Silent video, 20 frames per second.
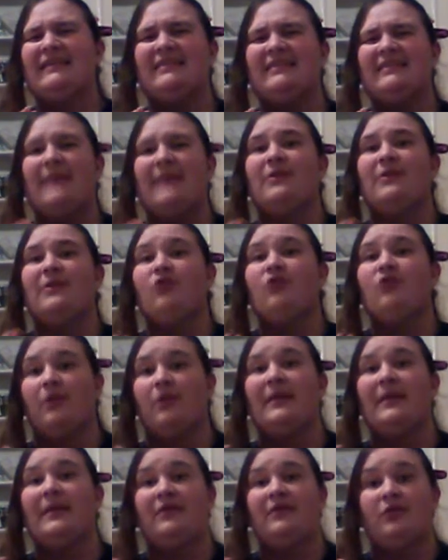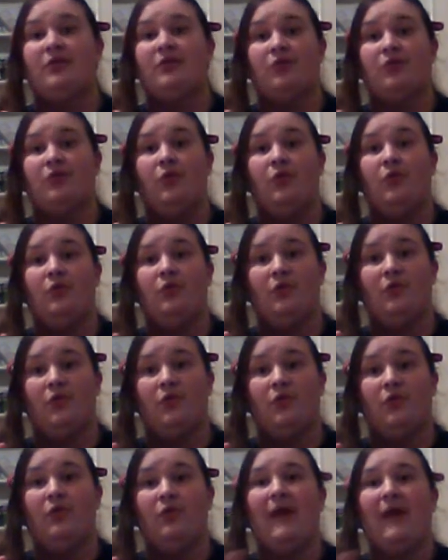they've been tormenting her her
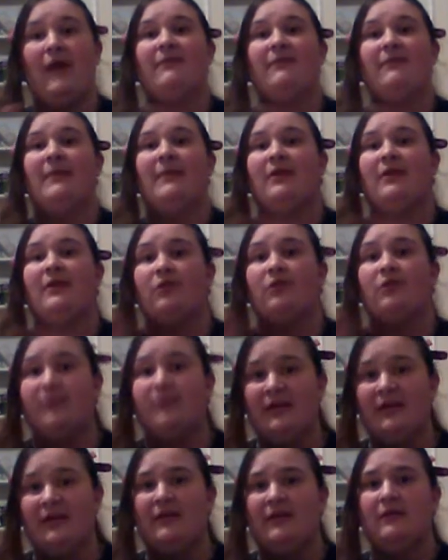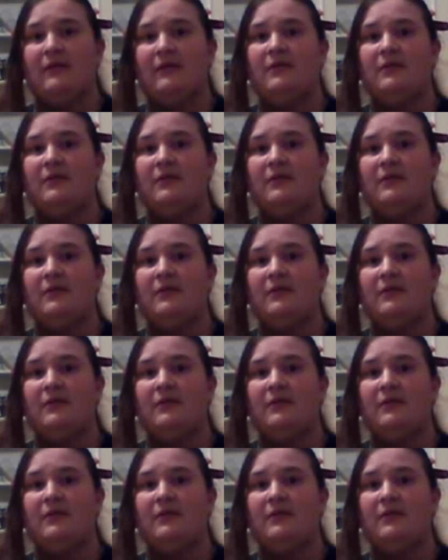whole life and making her be,